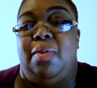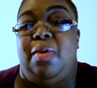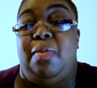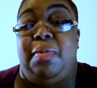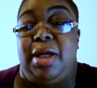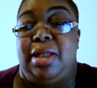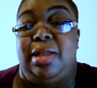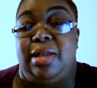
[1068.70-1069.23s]

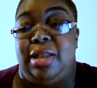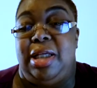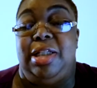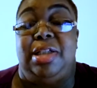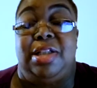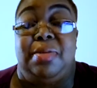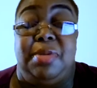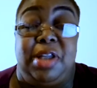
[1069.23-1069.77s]
but these
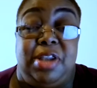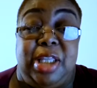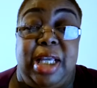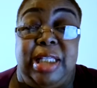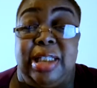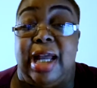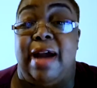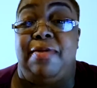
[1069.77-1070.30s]
are some of the
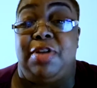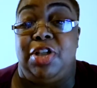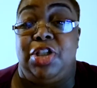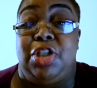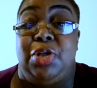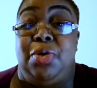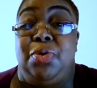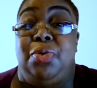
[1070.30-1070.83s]
things I have to
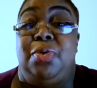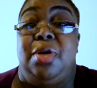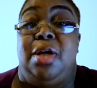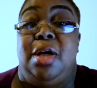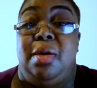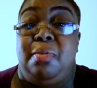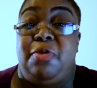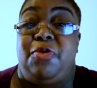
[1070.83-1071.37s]
do
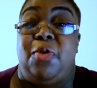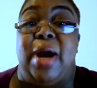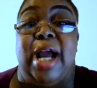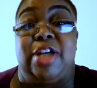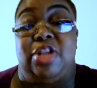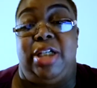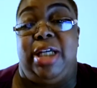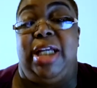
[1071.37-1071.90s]
before I
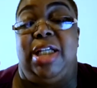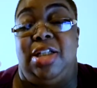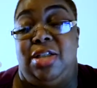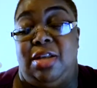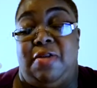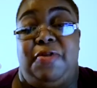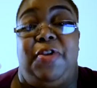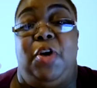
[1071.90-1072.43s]
actually get into
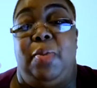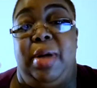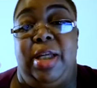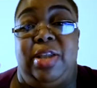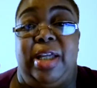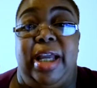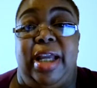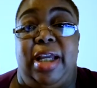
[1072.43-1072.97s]
the filming
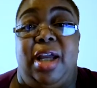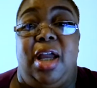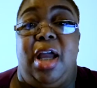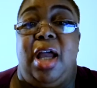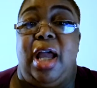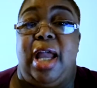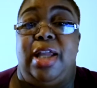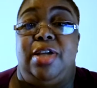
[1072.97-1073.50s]
thing.
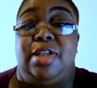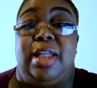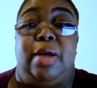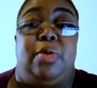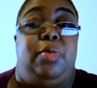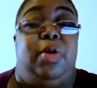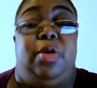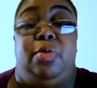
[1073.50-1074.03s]
And he's like,
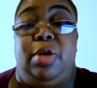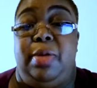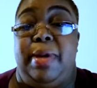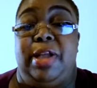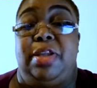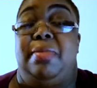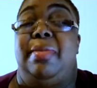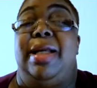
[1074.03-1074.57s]
well, what
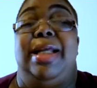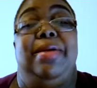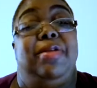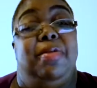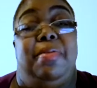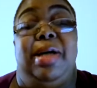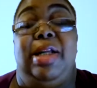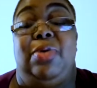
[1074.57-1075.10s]
about the money? The
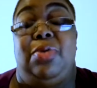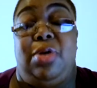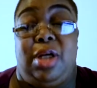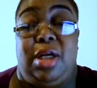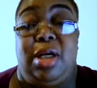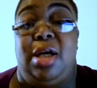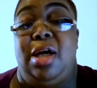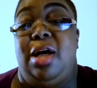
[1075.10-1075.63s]
money will
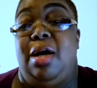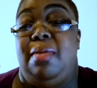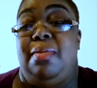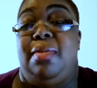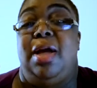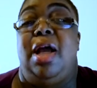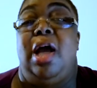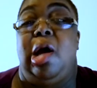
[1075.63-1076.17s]
come
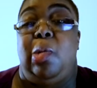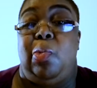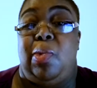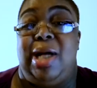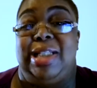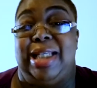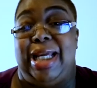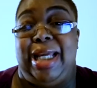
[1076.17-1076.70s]

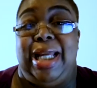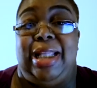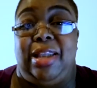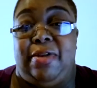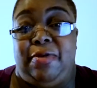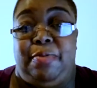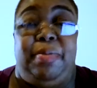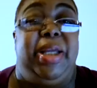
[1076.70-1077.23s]
once I get
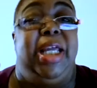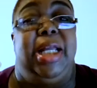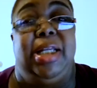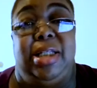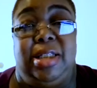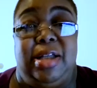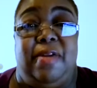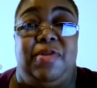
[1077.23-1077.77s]
the beginning
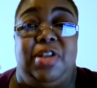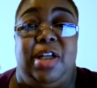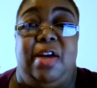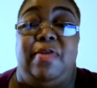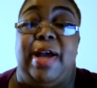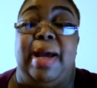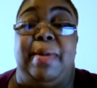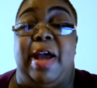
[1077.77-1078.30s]
stuff.
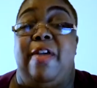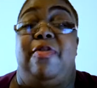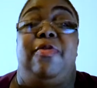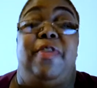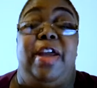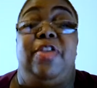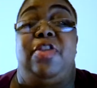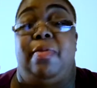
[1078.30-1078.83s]
I have
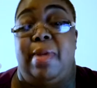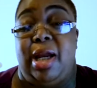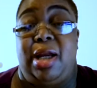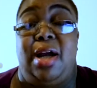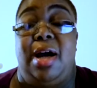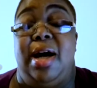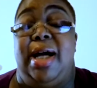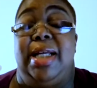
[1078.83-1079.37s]
faith in my
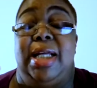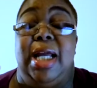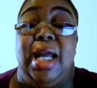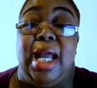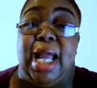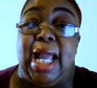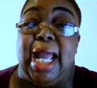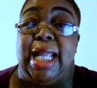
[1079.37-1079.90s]
God,
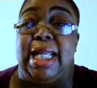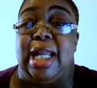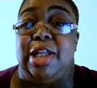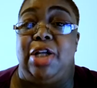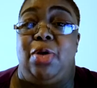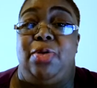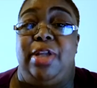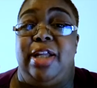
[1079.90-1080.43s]
and I
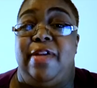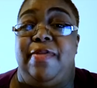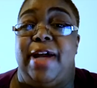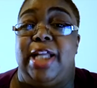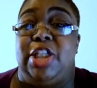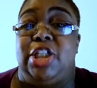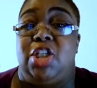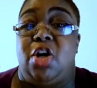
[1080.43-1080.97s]
know that if I
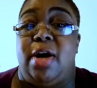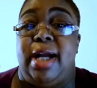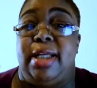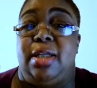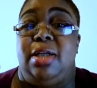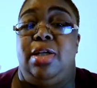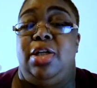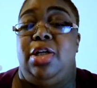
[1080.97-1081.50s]
start
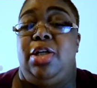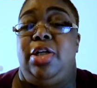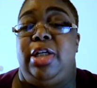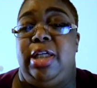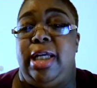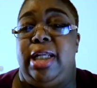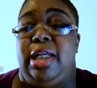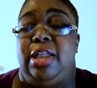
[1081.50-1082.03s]

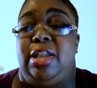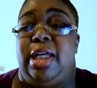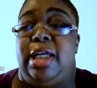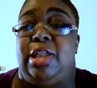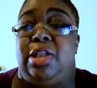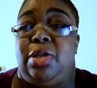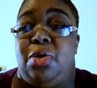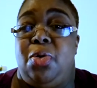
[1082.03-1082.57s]
getting
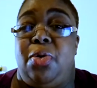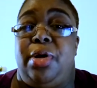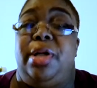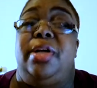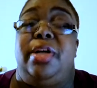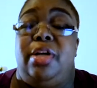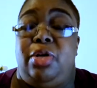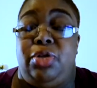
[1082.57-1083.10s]
things in order,
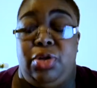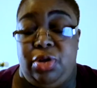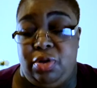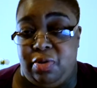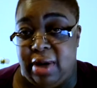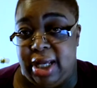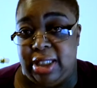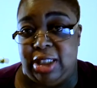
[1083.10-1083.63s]
He'll do the
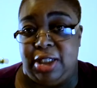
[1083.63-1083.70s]
rest.